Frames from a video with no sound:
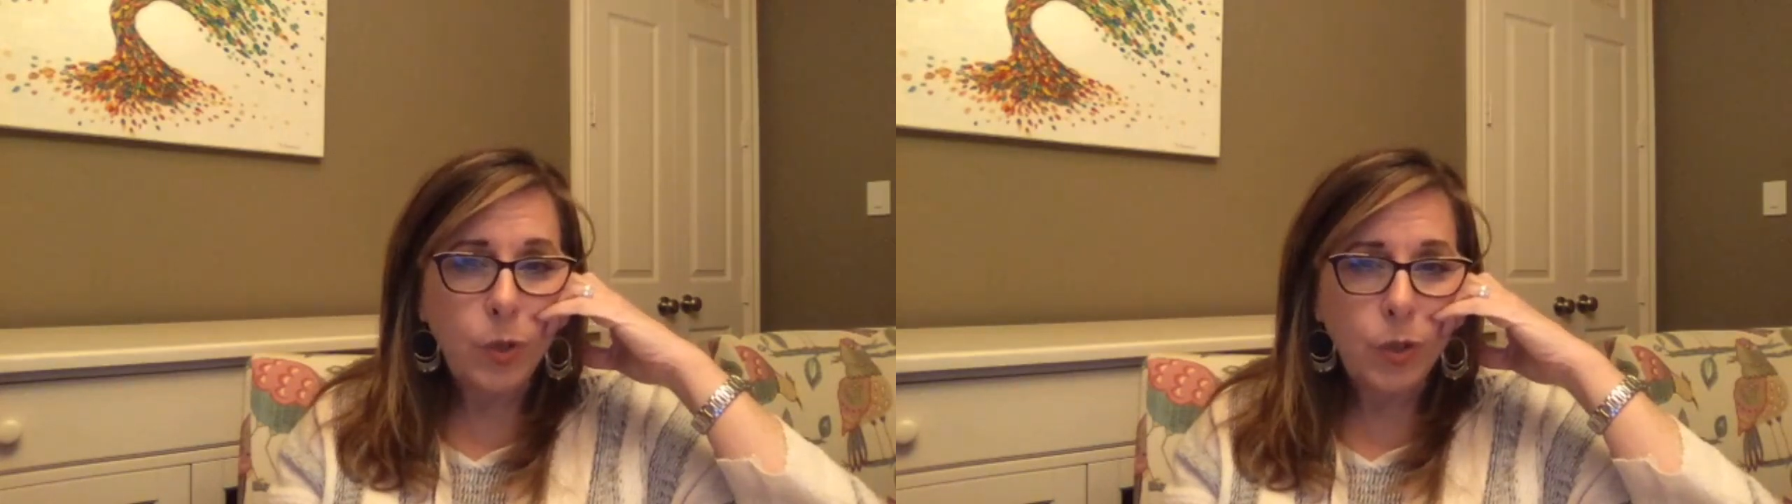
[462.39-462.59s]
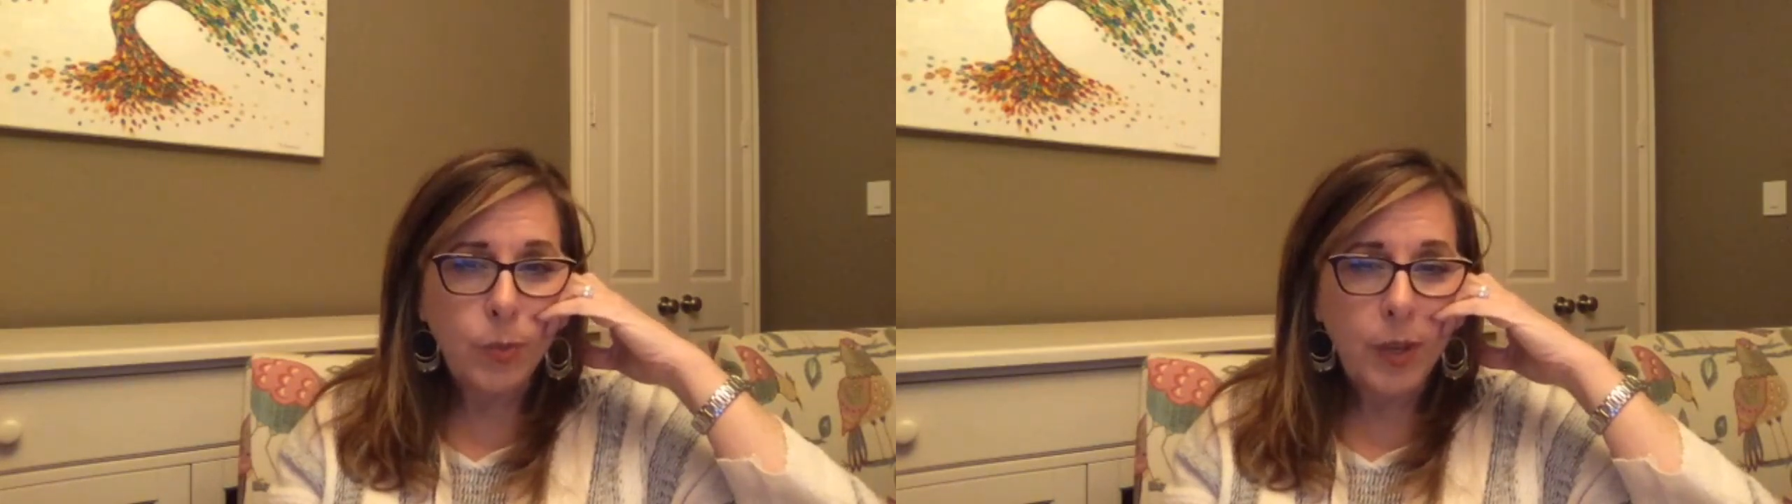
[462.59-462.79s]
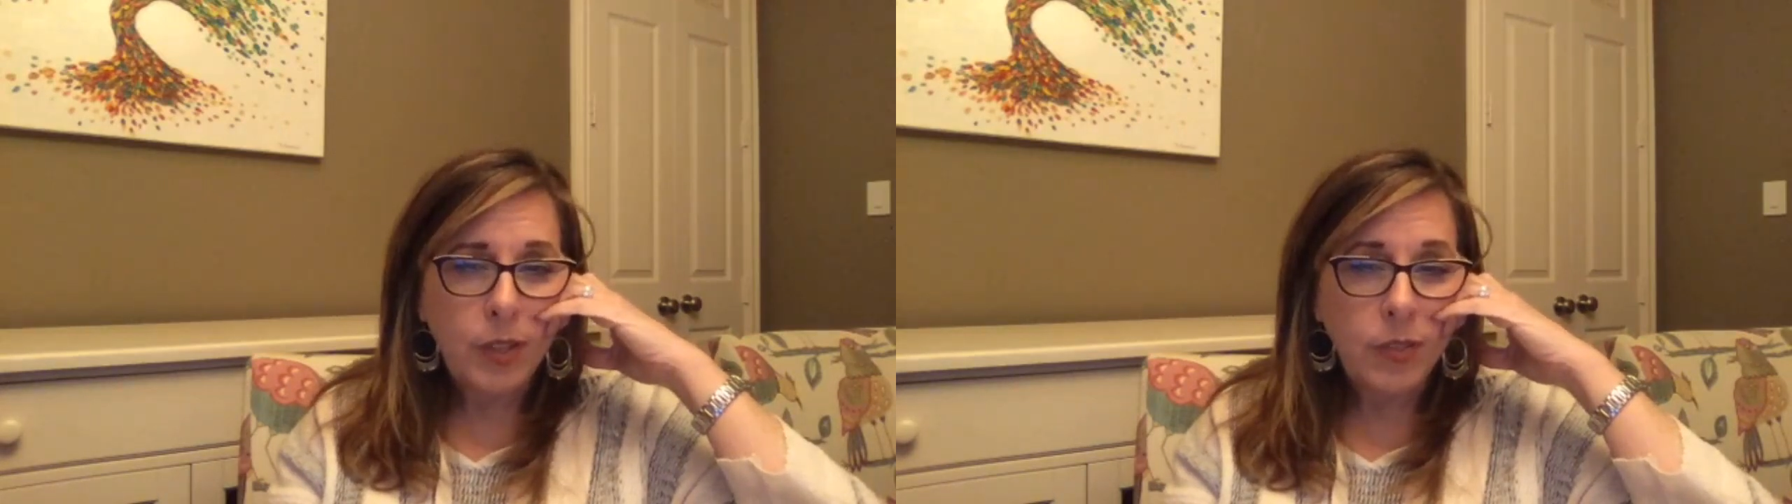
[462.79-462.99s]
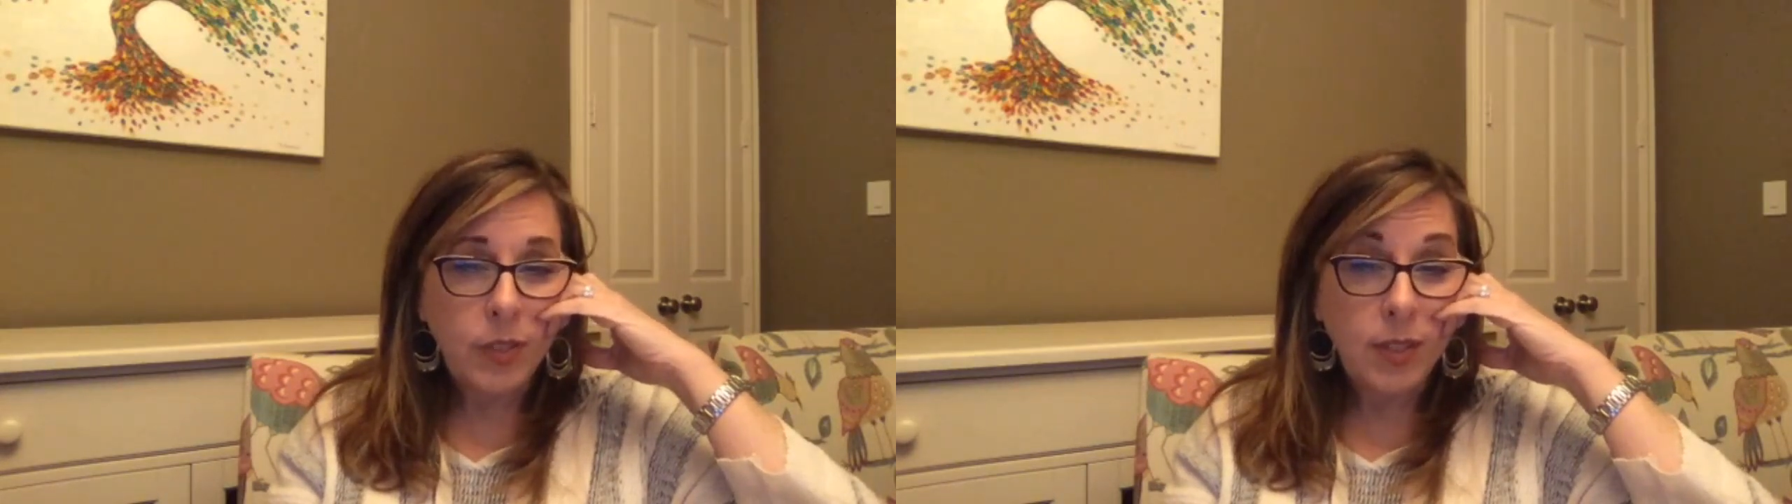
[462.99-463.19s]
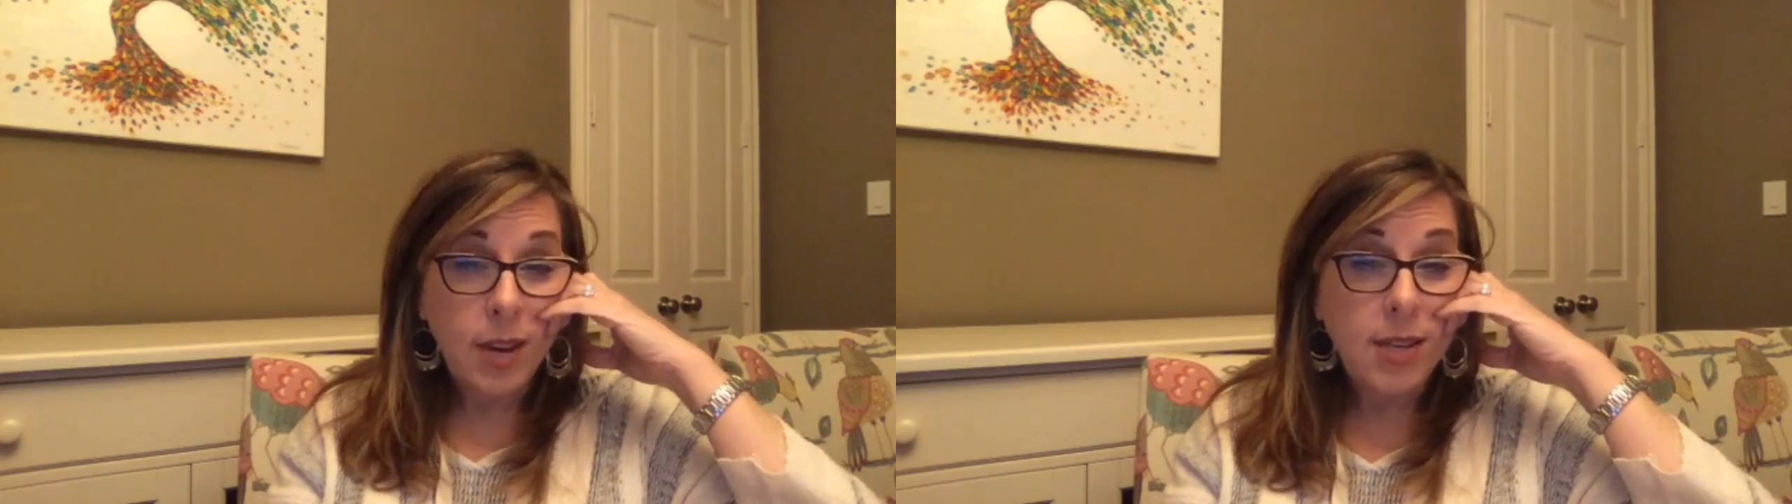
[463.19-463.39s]
spouse
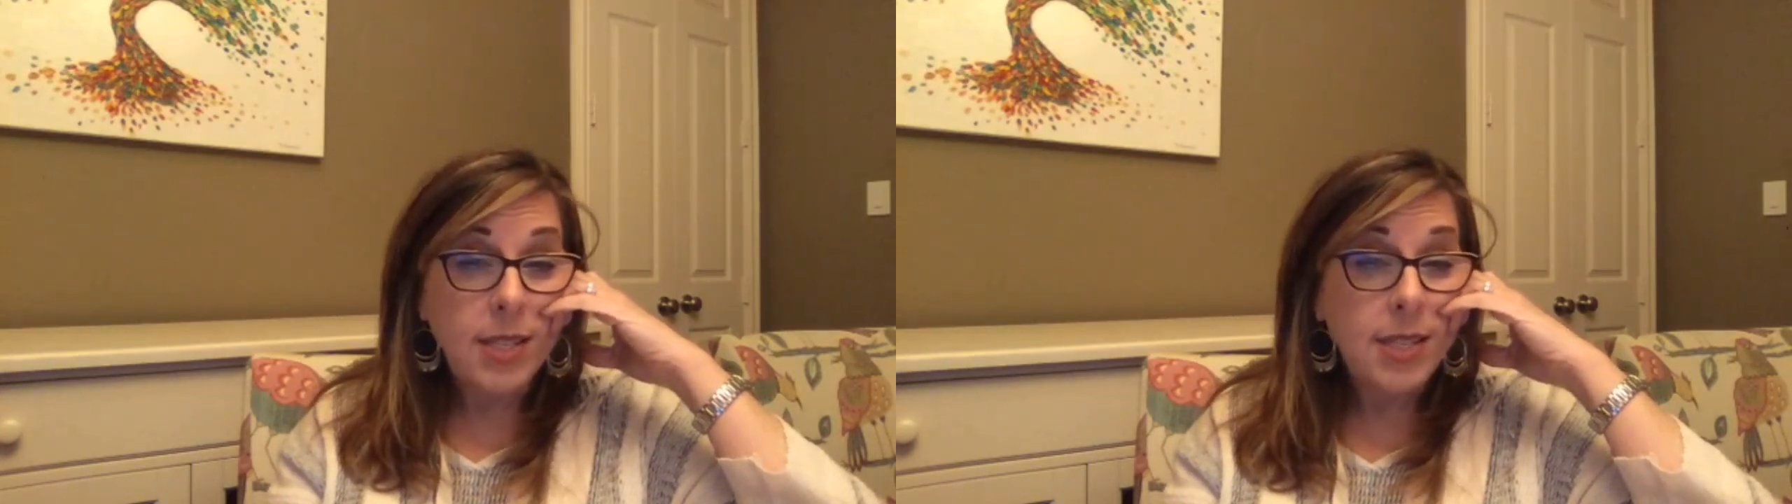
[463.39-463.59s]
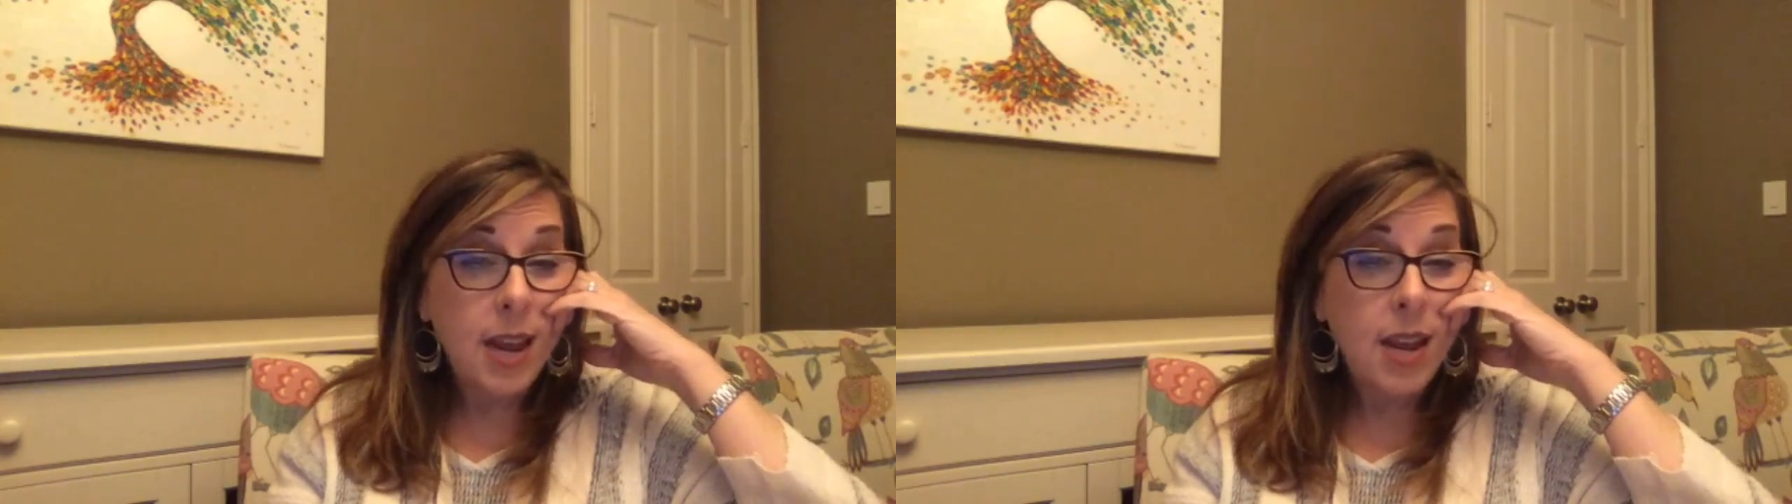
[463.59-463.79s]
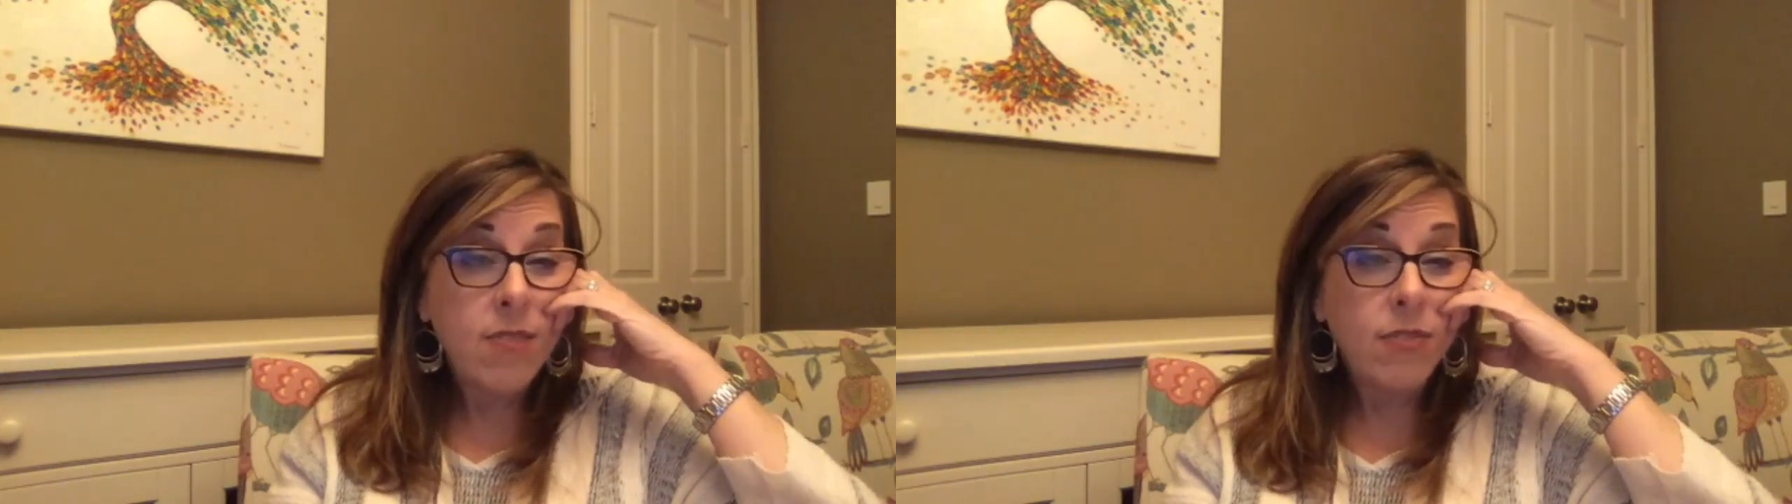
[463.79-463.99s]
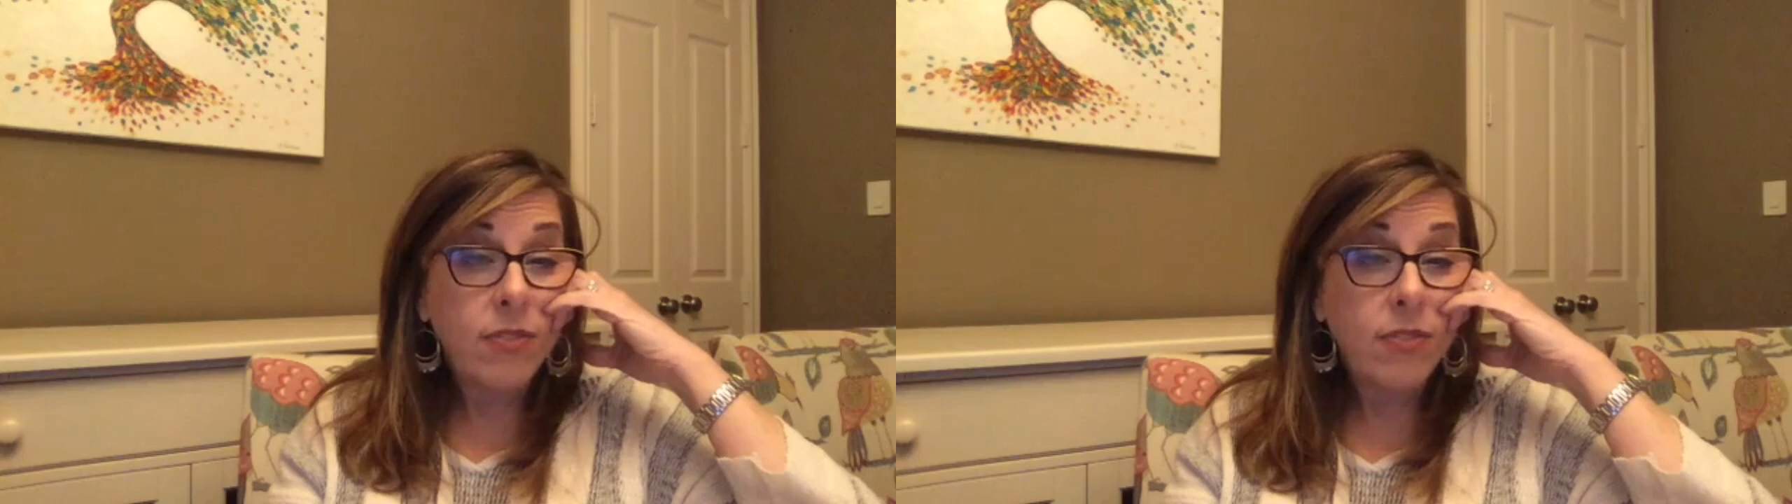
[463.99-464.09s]
feels unsafe